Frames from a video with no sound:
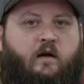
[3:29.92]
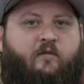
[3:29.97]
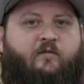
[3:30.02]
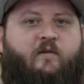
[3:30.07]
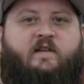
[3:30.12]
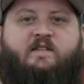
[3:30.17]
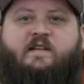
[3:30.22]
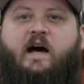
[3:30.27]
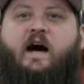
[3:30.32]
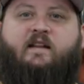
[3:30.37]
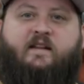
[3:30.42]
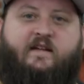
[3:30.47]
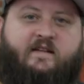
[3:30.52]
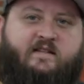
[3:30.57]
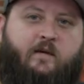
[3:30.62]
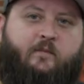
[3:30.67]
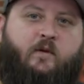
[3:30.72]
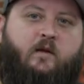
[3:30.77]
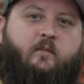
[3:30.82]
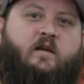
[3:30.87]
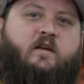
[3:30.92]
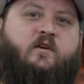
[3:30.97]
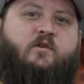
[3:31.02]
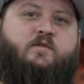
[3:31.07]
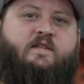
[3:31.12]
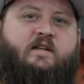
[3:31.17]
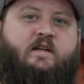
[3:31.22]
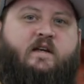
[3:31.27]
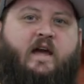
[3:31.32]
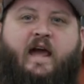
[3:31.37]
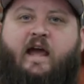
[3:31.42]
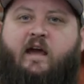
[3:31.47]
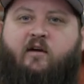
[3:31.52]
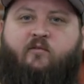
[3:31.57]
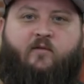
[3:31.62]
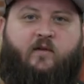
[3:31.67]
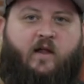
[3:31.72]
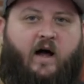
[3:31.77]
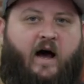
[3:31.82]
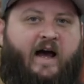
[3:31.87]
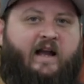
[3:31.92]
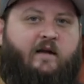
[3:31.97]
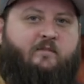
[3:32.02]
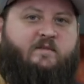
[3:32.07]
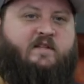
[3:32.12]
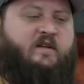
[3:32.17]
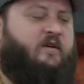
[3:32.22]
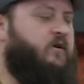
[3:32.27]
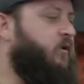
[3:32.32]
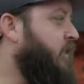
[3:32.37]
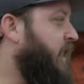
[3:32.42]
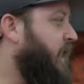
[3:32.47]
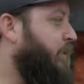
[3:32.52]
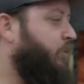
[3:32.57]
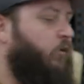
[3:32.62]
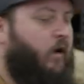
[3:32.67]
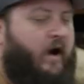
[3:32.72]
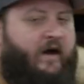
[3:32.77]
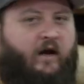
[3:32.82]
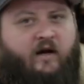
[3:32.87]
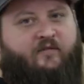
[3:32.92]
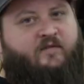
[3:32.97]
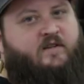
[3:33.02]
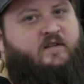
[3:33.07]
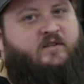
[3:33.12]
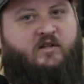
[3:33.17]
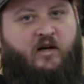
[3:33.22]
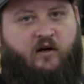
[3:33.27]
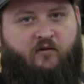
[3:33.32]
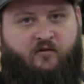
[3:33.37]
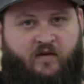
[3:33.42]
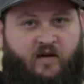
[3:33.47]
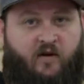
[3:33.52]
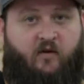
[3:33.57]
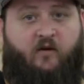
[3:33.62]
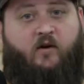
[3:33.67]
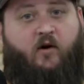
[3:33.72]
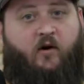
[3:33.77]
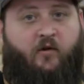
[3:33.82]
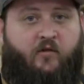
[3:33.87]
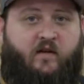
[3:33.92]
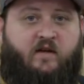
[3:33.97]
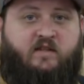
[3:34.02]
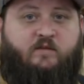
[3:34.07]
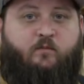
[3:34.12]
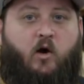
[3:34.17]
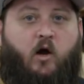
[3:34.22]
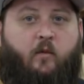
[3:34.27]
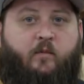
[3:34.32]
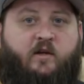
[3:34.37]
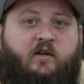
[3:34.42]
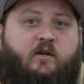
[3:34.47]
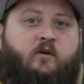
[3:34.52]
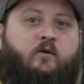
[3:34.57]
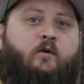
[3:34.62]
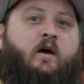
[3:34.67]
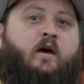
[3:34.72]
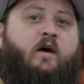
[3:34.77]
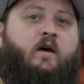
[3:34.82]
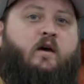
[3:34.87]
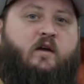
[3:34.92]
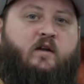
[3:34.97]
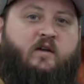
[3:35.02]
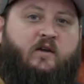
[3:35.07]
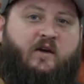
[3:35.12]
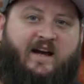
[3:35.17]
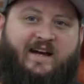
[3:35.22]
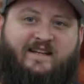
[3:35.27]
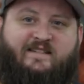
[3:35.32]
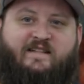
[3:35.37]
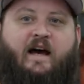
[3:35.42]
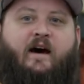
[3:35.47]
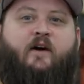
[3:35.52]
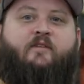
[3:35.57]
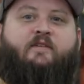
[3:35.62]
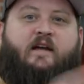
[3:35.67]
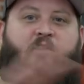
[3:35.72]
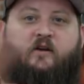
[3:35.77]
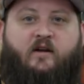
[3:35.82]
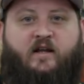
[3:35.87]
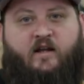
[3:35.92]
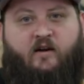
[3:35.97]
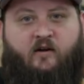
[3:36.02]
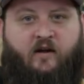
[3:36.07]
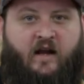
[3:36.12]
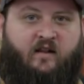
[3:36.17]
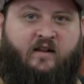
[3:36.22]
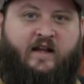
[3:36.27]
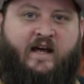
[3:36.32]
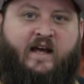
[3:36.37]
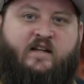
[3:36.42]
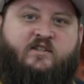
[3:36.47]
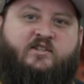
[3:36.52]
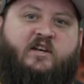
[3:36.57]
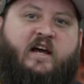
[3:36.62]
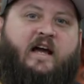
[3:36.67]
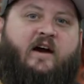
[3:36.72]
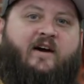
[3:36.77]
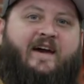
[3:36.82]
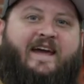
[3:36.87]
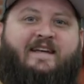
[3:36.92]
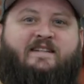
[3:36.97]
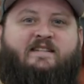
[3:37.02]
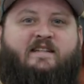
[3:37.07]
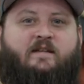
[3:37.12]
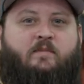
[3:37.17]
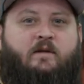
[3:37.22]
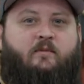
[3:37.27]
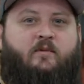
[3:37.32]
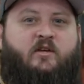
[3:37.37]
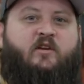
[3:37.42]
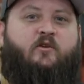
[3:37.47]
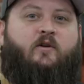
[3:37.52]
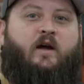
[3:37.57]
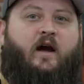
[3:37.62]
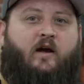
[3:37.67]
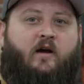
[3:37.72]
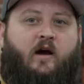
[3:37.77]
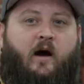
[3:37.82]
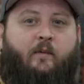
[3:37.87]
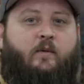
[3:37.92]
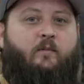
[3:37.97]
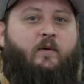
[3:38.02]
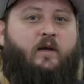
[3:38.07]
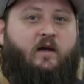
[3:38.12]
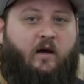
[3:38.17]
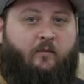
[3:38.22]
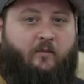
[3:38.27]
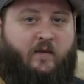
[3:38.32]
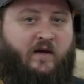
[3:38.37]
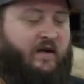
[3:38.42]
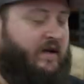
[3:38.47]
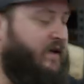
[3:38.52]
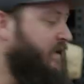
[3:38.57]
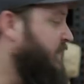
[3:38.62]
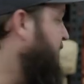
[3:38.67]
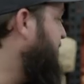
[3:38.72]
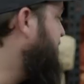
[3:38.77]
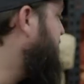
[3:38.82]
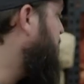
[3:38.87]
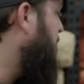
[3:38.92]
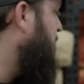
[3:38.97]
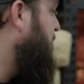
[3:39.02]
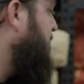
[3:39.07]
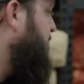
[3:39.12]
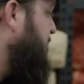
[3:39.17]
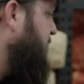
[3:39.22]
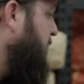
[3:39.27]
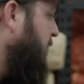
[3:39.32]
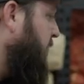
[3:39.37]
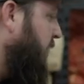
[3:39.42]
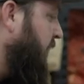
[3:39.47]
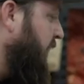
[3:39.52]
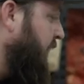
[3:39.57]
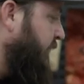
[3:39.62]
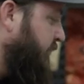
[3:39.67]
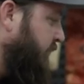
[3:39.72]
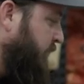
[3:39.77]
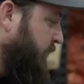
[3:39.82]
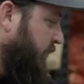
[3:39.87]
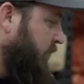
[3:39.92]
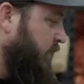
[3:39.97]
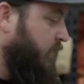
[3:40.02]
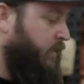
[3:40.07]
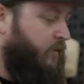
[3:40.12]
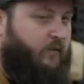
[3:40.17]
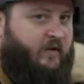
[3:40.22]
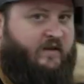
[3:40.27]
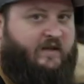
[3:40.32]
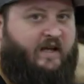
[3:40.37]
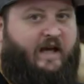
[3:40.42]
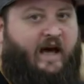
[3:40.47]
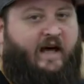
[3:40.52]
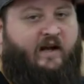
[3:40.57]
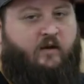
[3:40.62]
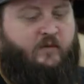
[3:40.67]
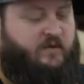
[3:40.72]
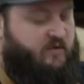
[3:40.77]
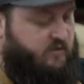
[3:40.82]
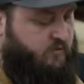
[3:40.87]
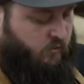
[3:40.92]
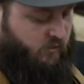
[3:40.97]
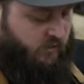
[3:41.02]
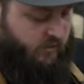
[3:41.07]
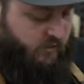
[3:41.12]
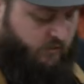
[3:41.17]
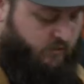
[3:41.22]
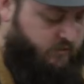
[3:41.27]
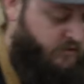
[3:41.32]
for these hot links, I'm going to be using a handful of items that you can grab right off the shelf here at All Things Barbecue. You guys out there in internet land, check out atbbq.com to pick up any of these. We're going to start off with the Cattleman's Grill